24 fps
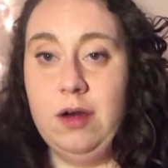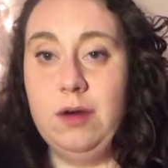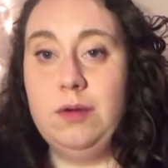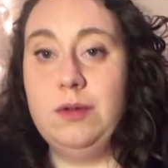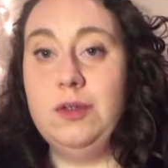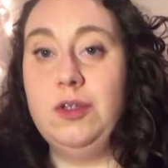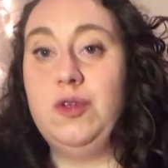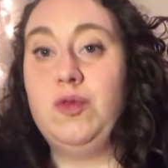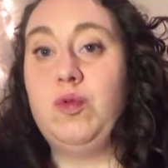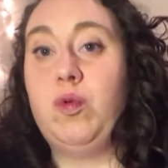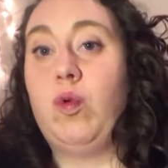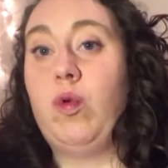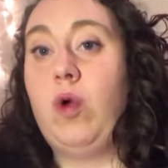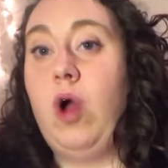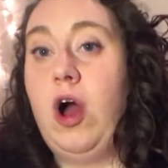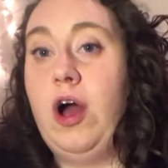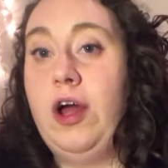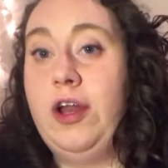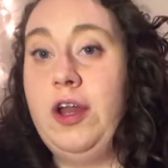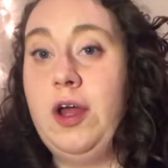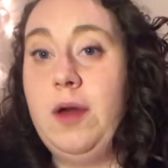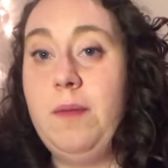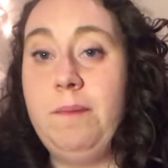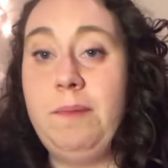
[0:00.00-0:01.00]
was
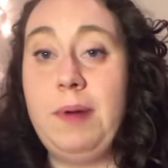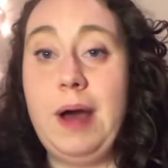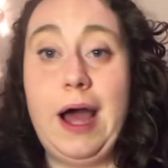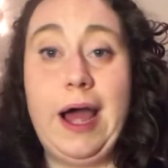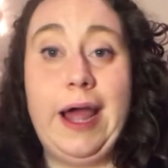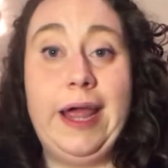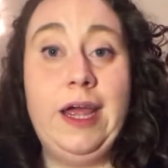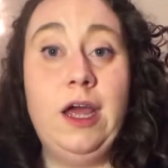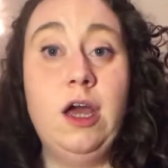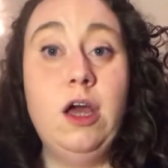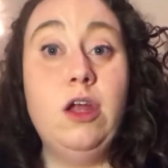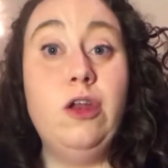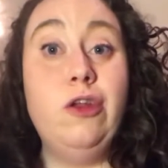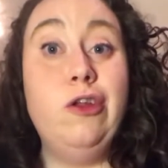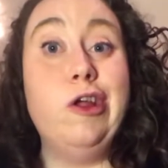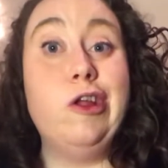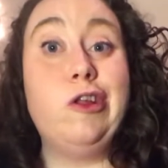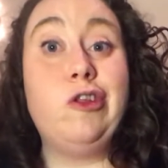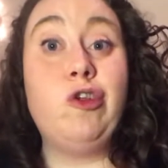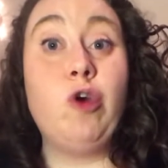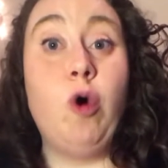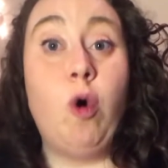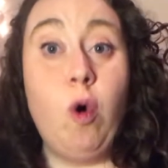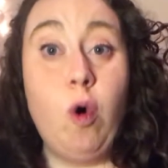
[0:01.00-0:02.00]
run by
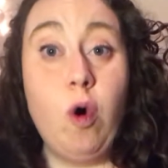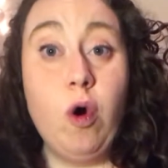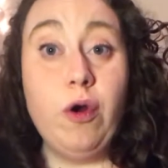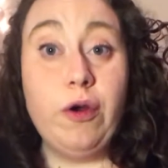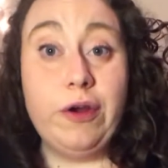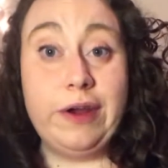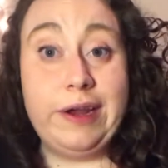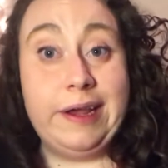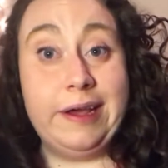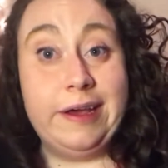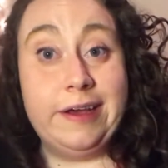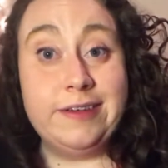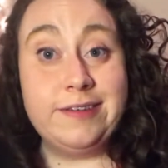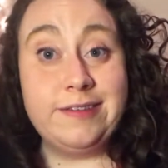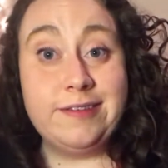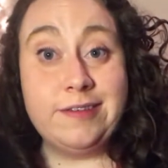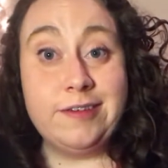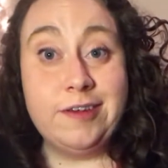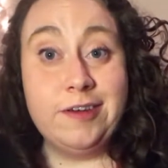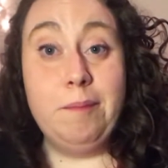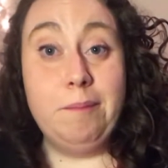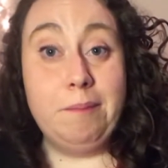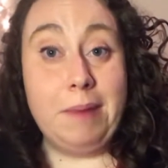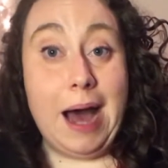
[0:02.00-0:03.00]
notorious
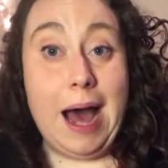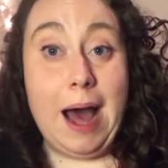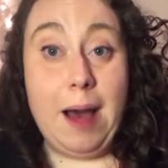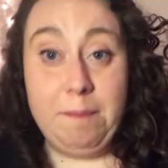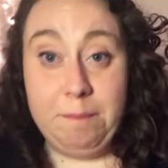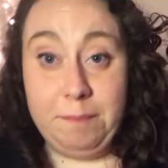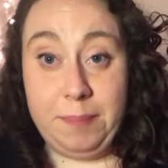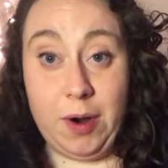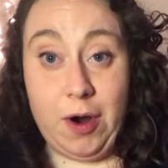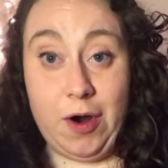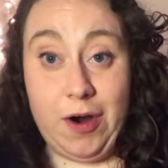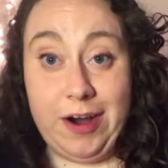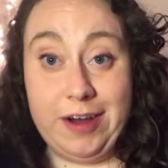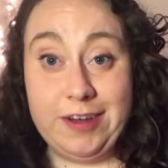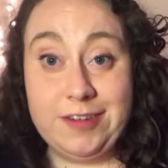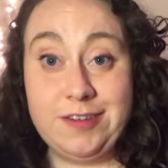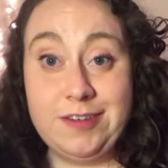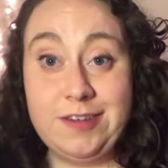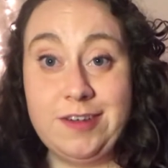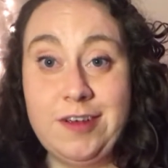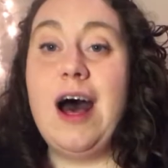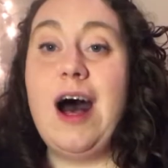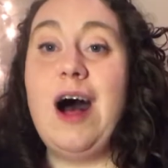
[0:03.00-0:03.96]
mob boss